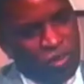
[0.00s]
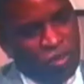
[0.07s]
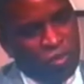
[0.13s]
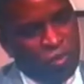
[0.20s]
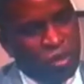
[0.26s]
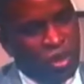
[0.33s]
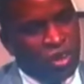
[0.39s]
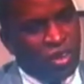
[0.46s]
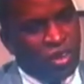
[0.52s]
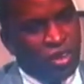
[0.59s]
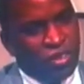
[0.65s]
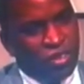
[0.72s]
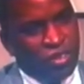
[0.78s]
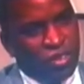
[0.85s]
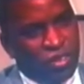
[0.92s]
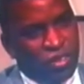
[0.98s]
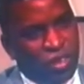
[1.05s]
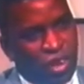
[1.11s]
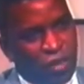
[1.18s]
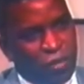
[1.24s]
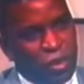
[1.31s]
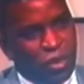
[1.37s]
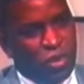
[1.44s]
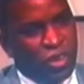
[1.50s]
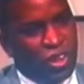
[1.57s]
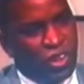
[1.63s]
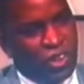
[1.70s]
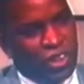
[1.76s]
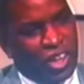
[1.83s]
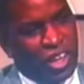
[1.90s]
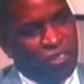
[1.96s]
with me, I guess, is I've been going to
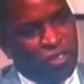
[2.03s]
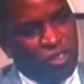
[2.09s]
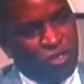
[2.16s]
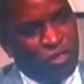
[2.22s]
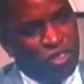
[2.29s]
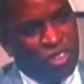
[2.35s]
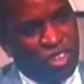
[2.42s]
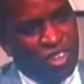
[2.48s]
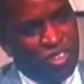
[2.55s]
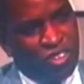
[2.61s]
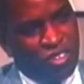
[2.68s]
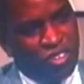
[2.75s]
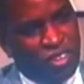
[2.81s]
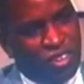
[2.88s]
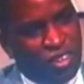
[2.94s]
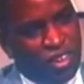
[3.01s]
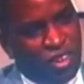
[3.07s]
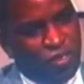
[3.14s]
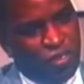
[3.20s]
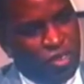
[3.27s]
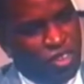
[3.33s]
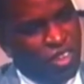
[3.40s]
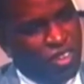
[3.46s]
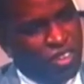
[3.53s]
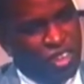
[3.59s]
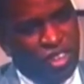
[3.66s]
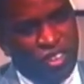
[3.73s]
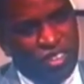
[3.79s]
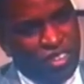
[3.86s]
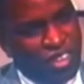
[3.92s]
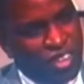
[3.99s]
art galleries for years, and for years I
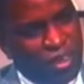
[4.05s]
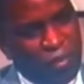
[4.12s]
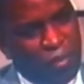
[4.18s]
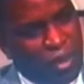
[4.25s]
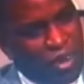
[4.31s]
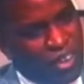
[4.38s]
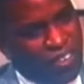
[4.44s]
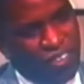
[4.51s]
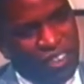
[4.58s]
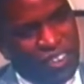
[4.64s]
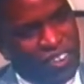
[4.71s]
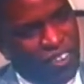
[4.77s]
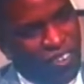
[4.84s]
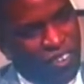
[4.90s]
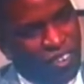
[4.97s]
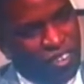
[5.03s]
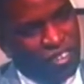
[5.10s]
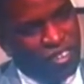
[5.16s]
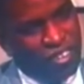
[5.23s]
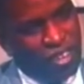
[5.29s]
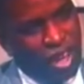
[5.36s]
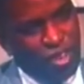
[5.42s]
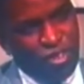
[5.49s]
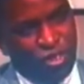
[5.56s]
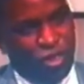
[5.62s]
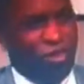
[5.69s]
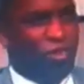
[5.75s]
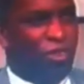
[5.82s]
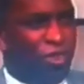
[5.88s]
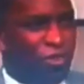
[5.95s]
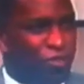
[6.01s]
didn't see any black art at all. Mm-hmm. I used to
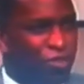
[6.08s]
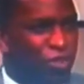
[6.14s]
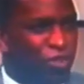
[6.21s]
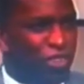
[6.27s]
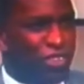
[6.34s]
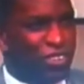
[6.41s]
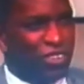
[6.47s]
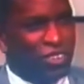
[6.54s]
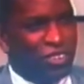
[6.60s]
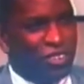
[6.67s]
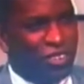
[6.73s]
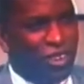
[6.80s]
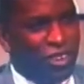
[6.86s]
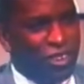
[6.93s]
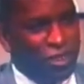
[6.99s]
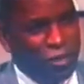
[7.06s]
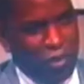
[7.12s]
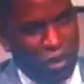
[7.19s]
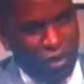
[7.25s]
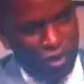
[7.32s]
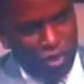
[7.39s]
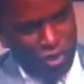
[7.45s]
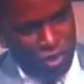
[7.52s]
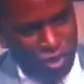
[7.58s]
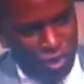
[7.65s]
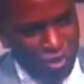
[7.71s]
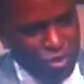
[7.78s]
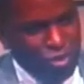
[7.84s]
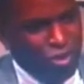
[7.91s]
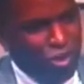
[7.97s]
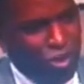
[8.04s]
go look for it, you know. Mm-hmm. You'd be looking all
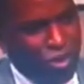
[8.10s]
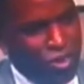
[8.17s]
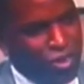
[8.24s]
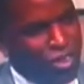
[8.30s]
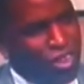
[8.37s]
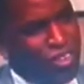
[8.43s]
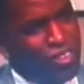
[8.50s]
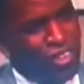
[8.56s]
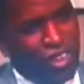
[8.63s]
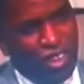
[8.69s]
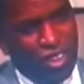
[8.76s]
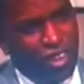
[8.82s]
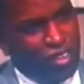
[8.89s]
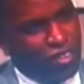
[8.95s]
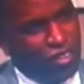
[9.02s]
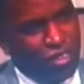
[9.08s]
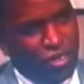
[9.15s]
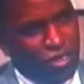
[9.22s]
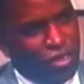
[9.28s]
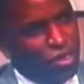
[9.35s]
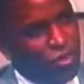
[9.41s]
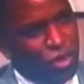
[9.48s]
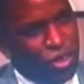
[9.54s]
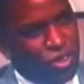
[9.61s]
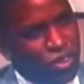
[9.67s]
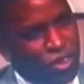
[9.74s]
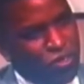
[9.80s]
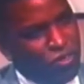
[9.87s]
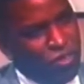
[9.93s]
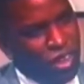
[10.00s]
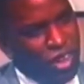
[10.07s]
through all the things, and you wouldn't,
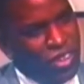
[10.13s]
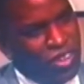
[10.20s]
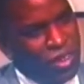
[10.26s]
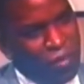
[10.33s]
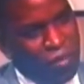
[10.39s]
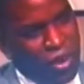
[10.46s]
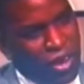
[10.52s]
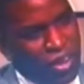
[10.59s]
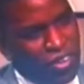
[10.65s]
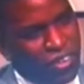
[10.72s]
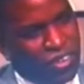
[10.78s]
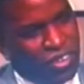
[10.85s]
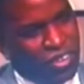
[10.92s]
couldn't find any. Well, the thing